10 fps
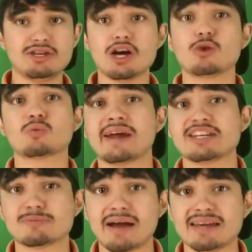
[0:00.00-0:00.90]
he got
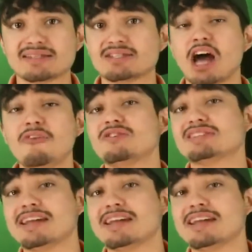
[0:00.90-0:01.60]
raised by his tough as